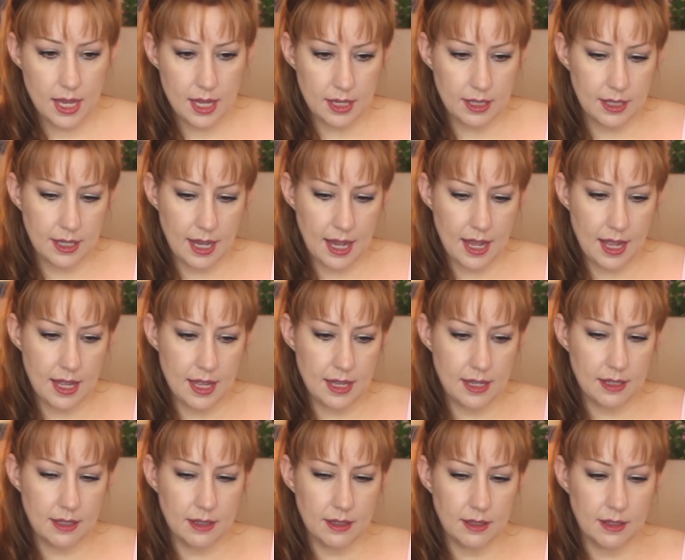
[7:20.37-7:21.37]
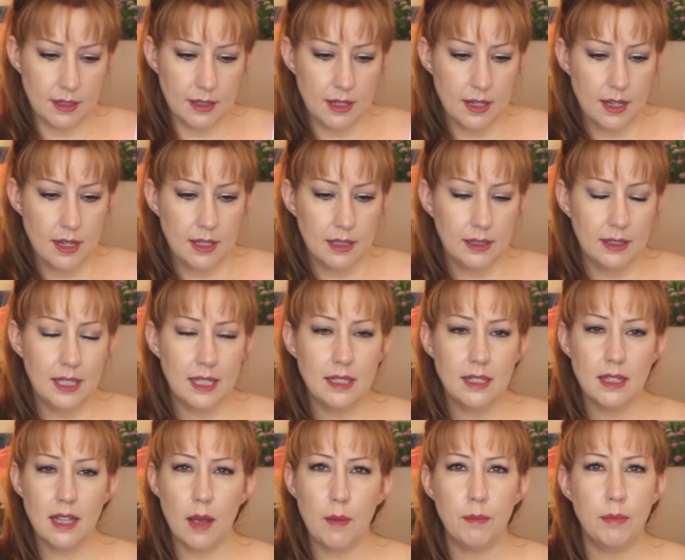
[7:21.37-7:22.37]
It can lead
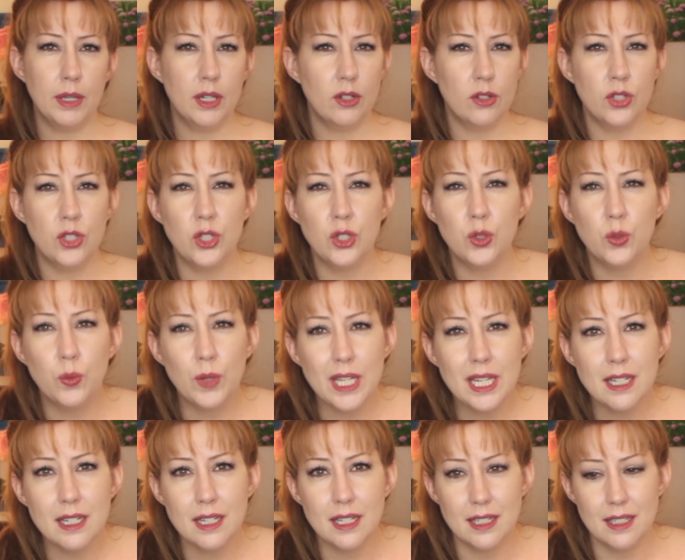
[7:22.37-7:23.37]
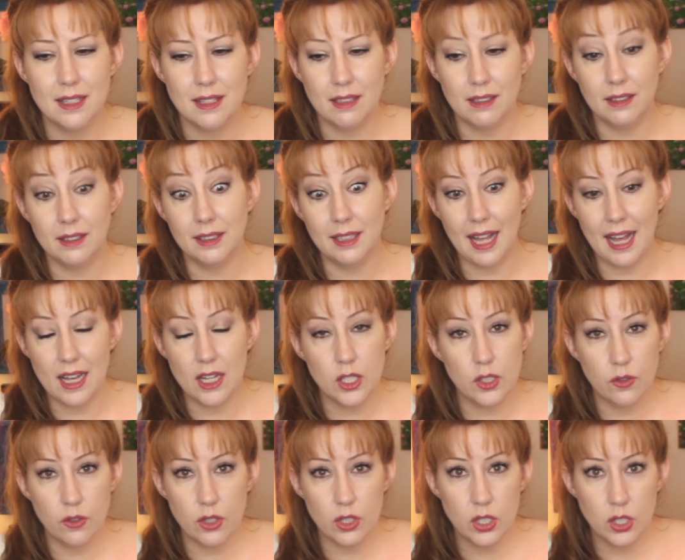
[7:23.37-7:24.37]
to that bittersweetness that
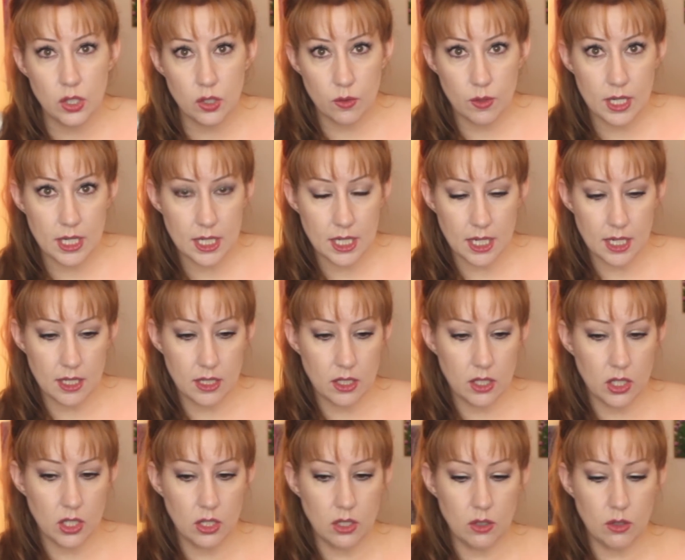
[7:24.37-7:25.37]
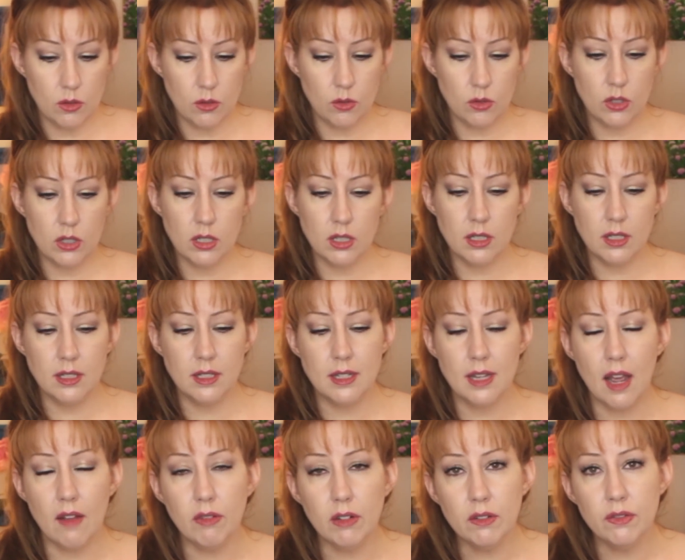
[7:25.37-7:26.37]
allows for the sweetness. You
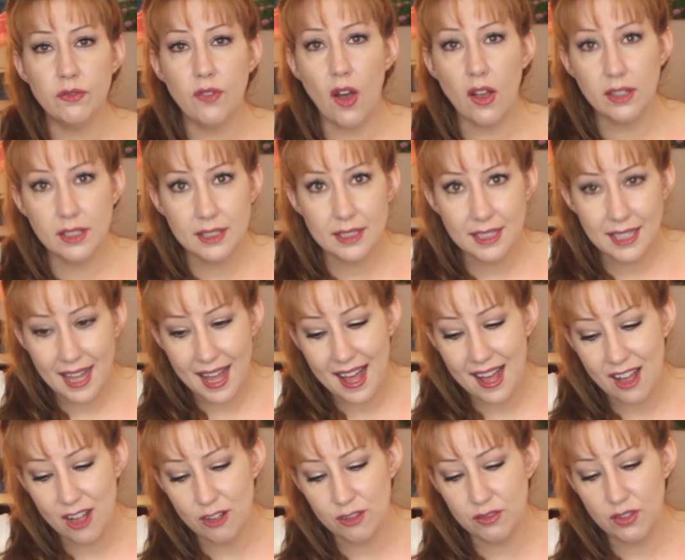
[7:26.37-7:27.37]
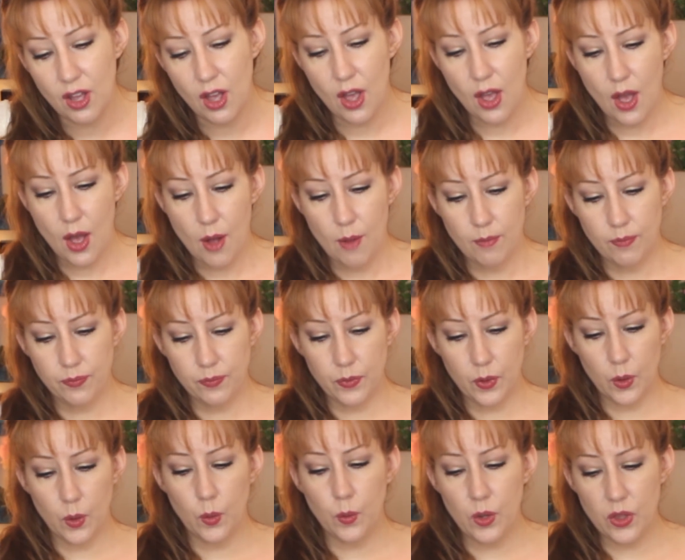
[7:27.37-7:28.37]
never fall in love
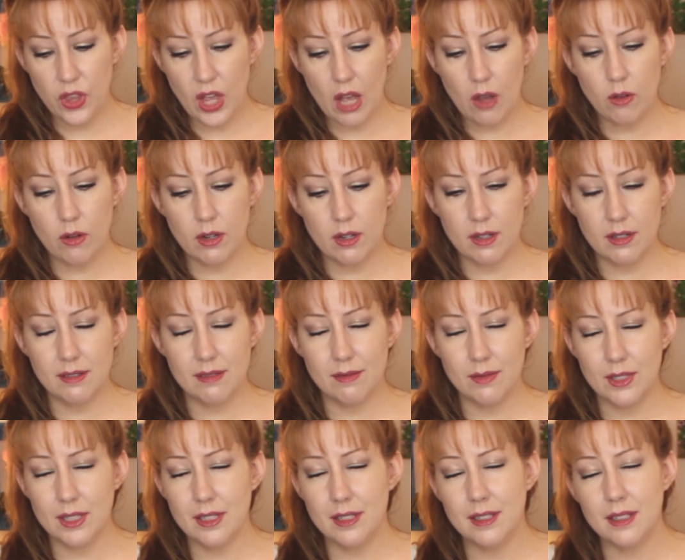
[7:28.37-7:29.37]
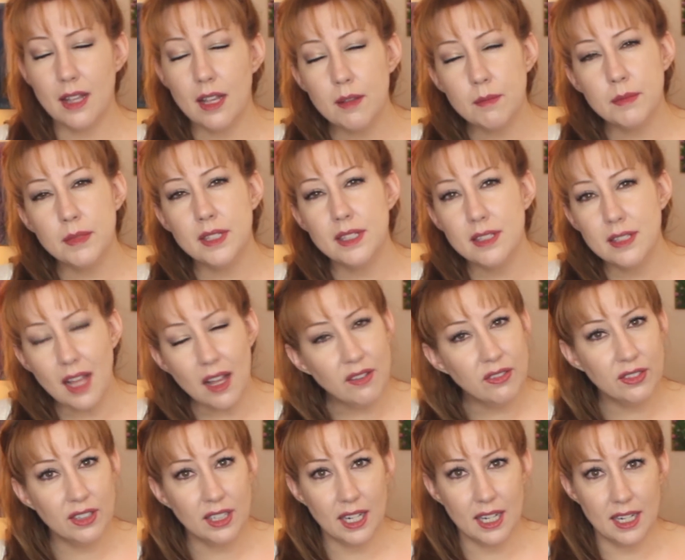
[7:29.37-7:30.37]
without some
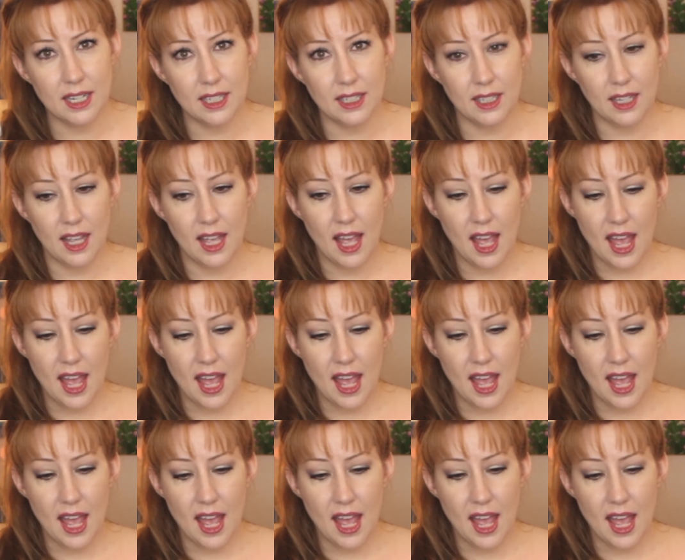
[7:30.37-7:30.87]
suffering.